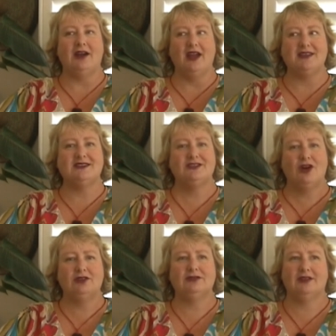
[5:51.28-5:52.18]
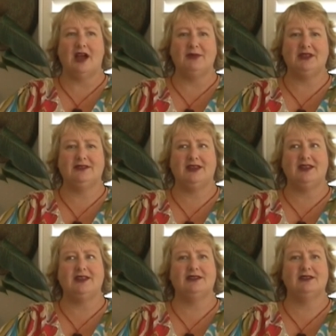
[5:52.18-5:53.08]
he's not, I mean,
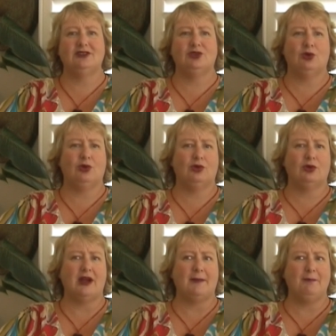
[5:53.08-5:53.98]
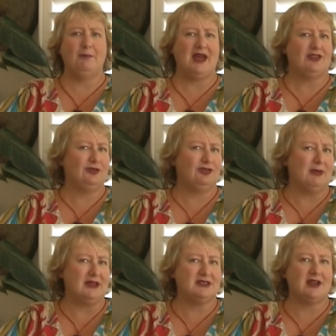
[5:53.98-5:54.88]
Gideon or Matthew from
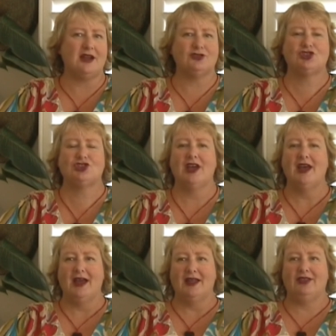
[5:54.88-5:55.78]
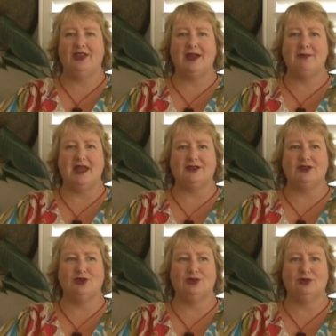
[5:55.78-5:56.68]
Untouched, they're men
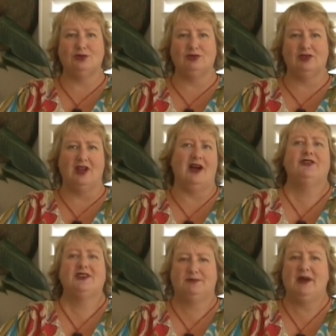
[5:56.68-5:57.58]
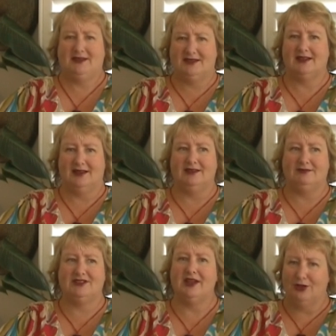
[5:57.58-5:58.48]
who life has basically
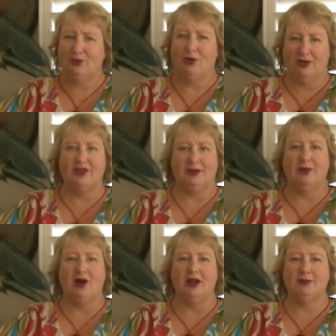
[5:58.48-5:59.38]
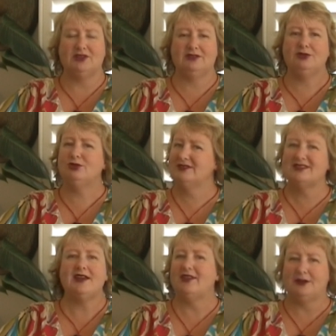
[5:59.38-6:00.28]
done the wrong thing by. But you wouldn't
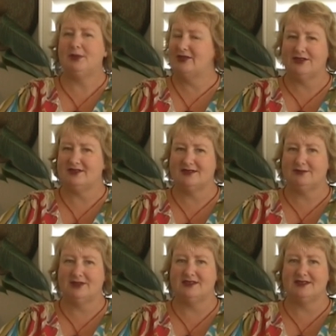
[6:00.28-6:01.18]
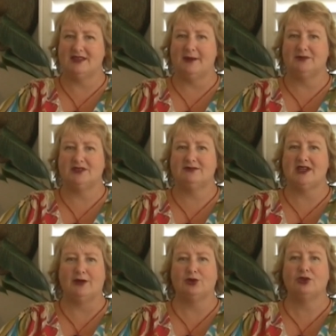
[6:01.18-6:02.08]
say that about this
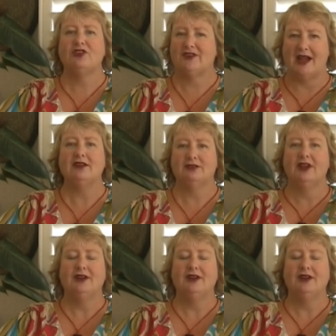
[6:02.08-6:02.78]
Tarquin Vale.